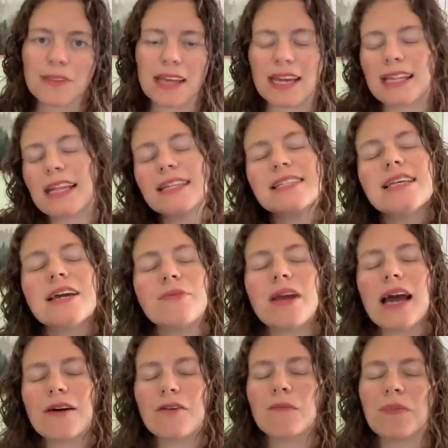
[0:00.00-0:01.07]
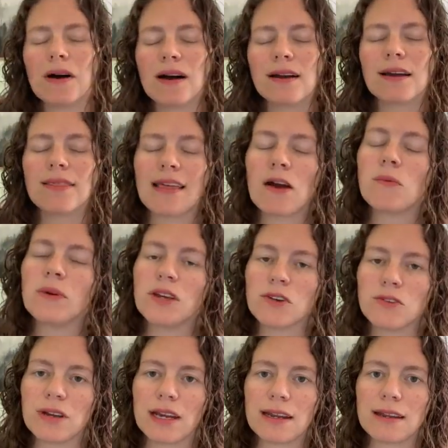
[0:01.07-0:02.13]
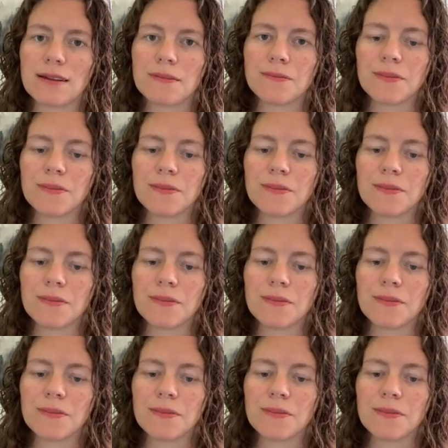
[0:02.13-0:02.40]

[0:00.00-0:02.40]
like let's say we have a bug that we created.